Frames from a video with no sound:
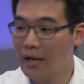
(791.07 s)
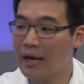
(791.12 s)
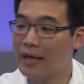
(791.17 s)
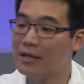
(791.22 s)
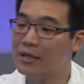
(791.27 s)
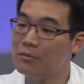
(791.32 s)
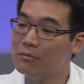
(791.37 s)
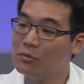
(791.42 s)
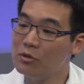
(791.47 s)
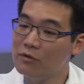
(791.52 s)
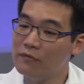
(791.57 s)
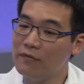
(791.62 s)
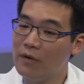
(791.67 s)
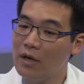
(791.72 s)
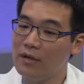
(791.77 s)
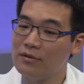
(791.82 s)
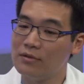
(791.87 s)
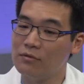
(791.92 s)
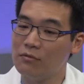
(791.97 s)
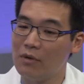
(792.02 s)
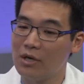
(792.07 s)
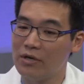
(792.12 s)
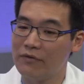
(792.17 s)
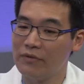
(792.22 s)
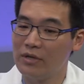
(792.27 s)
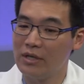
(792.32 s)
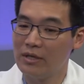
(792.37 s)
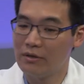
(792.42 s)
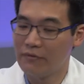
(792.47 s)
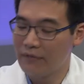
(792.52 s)
and then move on to
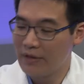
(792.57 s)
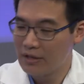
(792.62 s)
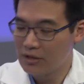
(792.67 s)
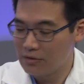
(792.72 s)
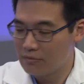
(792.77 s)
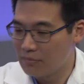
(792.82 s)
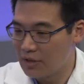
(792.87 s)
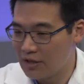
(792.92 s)
whatever the intervention